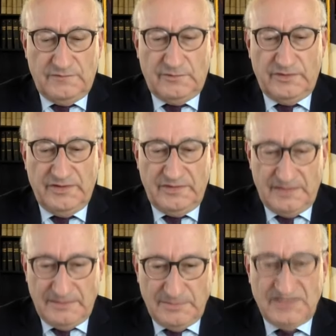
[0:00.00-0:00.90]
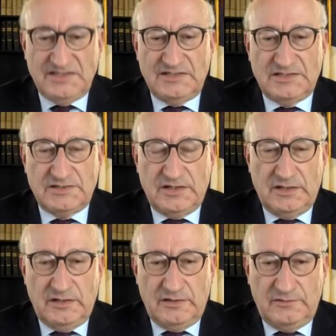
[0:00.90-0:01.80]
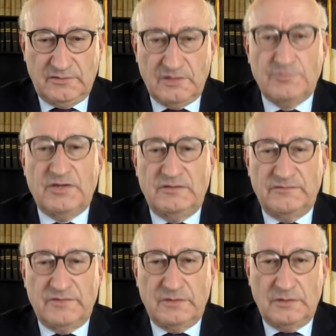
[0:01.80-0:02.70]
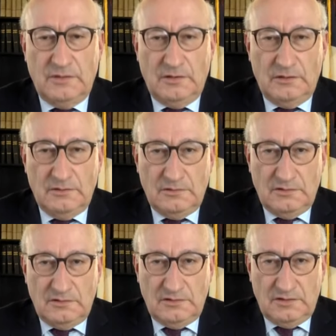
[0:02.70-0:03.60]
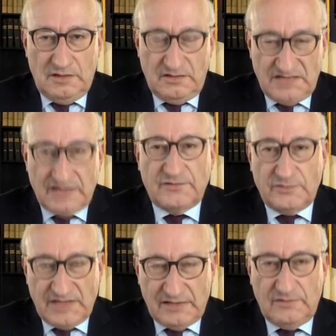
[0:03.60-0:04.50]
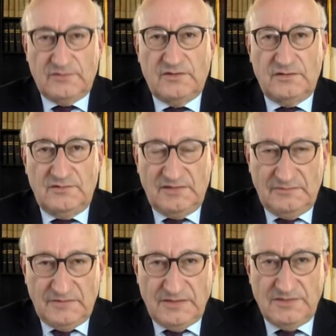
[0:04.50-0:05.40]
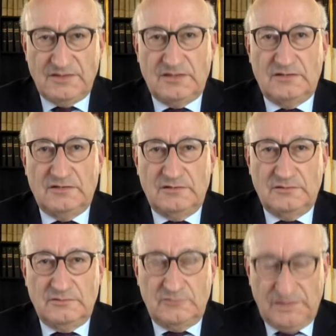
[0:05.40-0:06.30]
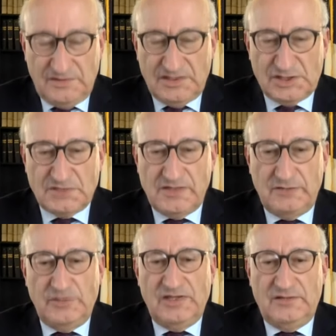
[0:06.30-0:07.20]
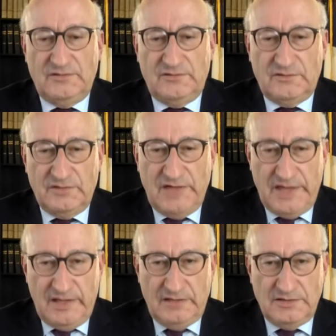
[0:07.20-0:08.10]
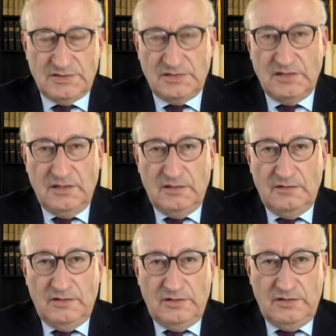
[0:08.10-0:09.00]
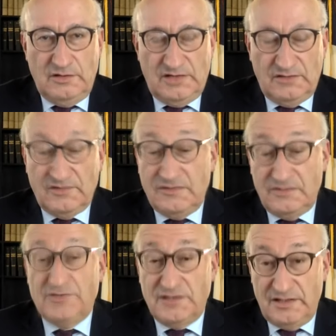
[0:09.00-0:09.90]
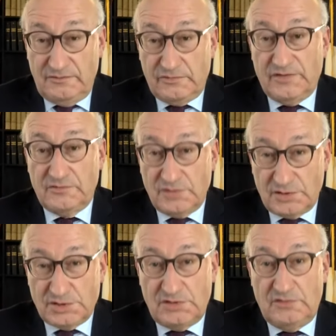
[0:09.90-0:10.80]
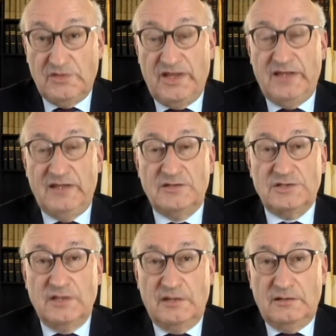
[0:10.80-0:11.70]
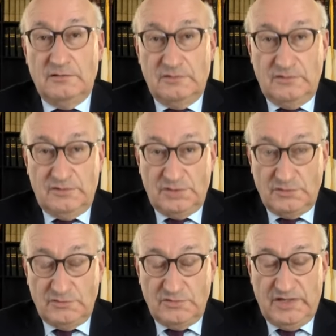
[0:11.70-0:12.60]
for the immediate stop of attacks against civilian residential areas and against civilian infrastructure, and to